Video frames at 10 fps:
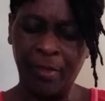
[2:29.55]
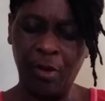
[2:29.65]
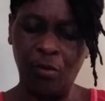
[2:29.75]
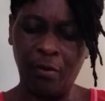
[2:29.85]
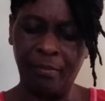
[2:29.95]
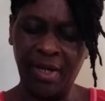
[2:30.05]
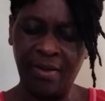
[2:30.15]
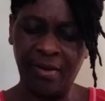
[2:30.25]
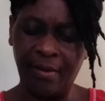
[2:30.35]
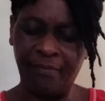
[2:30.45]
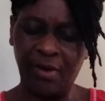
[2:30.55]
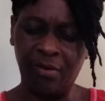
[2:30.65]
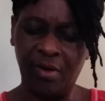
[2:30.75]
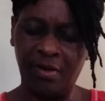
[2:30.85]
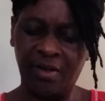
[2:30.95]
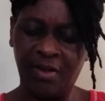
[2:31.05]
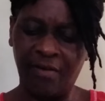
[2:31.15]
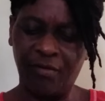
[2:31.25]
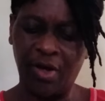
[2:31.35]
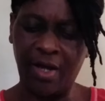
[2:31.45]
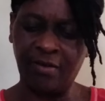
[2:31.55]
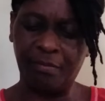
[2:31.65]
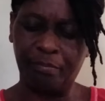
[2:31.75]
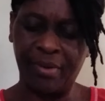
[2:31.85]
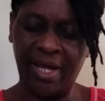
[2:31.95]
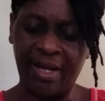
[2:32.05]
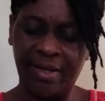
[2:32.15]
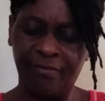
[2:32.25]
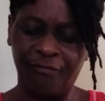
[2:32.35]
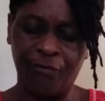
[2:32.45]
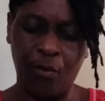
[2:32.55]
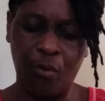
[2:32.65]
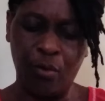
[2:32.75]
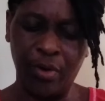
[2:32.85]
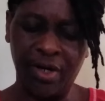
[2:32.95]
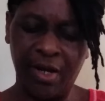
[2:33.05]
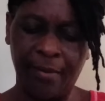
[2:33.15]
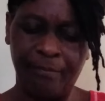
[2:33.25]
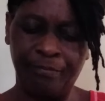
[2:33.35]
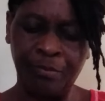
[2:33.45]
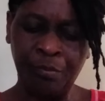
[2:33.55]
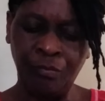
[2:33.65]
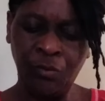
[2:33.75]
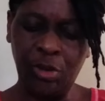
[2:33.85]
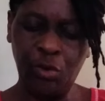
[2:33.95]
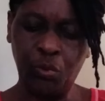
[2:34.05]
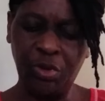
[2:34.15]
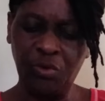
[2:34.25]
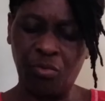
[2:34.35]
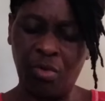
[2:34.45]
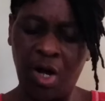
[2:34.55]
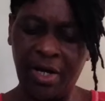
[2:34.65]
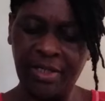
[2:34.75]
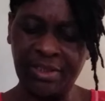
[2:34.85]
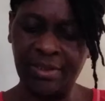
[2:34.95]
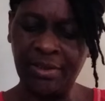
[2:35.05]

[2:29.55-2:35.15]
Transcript: the young men, them, the, the, the devil has blindfolded them in doing wrongs.